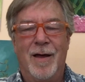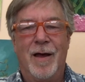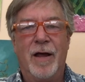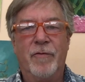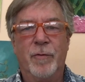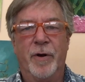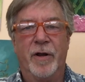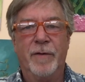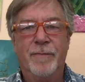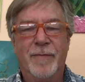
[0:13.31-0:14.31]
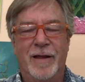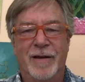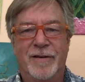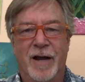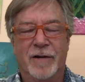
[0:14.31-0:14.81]
Hi, everybody.
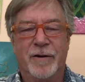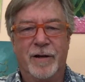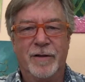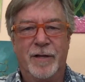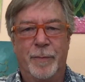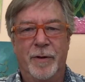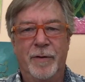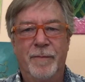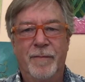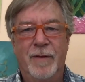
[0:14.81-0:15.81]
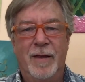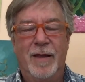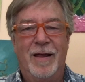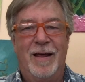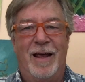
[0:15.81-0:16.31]
It's Dr. Gil Tippy,
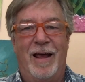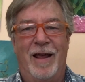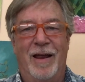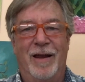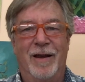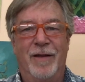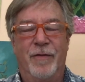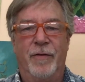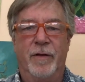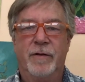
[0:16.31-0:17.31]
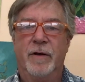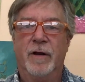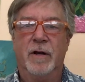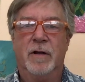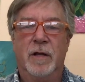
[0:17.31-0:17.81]
and this
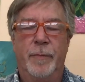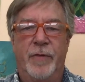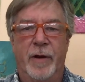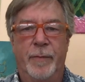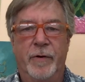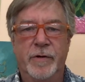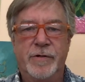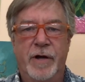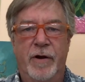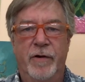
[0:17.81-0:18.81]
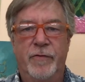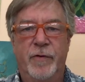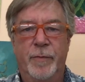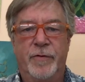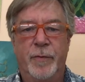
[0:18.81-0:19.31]
little clip that I'm going to share is
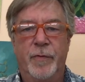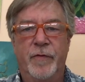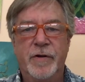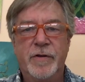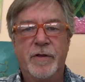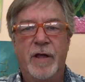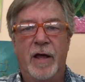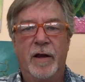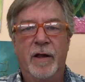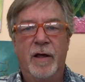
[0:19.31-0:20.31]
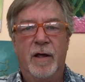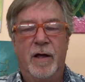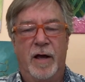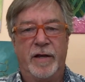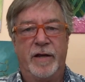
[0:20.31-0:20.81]
from a supervision that
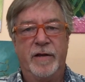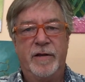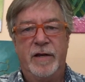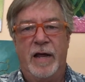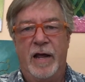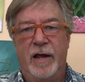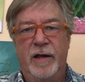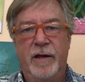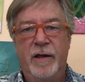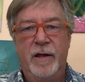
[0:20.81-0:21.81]
I did today